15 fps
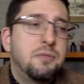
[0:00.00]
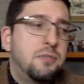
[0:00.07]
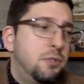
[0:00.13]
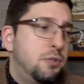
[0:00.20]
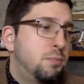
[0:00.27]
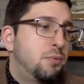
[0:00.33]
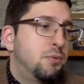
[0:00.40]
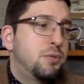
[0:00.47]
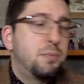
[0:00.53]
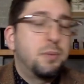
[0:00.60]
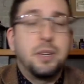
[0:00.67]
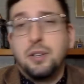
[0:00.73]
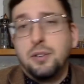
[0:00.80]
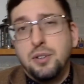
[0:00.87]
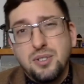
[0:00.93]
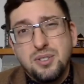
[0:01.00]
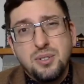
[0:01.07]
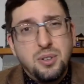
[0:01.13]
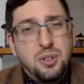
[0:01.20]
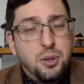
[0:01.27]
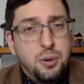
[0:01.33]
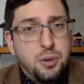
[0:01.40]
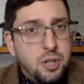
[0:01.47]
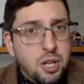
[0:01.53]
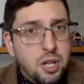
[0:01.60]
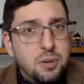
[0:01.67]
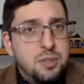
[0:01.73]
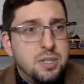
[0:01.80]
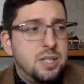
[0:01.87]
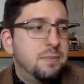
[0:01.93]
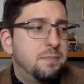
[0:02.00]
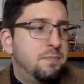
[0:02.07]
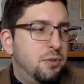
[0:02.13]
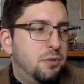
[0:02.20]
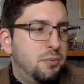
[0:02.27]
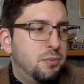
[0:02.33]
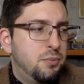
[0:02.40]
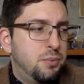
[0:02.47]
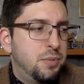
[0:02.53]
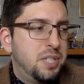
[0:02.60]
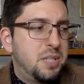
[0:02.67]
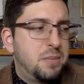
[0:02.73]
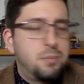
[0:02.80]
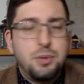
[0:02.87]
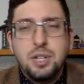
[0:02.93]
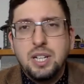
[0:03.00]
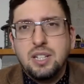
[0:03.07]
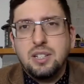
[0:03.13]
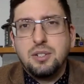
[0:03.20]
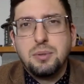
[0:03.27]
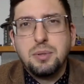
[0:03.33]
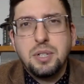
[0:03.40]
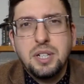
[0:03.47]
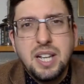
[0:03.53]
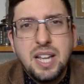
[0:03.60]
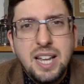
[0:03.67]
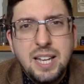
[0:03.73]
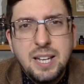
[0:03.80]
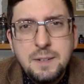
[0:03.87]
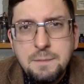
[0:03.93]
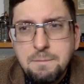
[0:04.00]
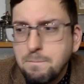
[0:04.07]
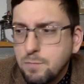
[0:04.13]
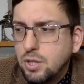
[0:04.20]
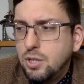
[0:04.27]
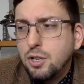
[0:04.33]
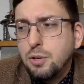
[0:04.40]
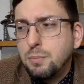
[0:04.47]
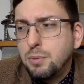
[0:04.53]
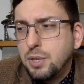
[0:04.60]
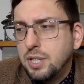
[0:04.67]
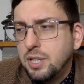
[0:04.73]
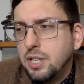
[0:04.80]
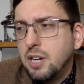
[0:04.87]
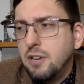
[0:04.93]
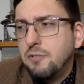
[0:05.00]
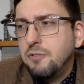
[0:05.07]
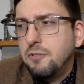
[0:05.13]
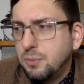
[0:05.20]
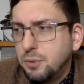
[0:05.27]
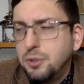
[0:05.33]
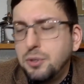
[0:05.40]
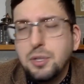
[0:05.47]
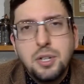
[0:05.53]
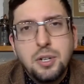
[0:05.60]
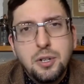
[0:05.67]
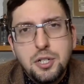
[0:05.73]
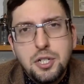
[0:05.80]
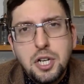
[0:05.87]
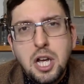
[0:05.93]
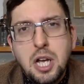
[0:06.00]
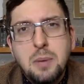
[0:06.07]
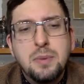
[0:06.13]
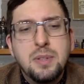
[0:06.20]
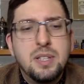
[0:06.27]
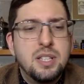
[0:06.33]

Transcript: If you spray it in your clothes, you respray it through the day, you could put it off, would do a good job.